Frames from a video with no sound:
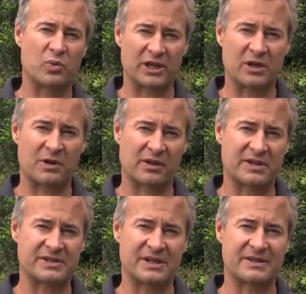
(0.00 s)
you'd want to get one of
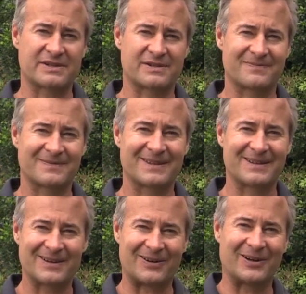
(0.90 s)
these discs.
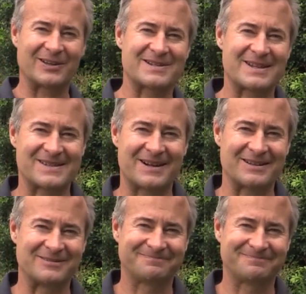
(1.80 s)
Alright, let's get started.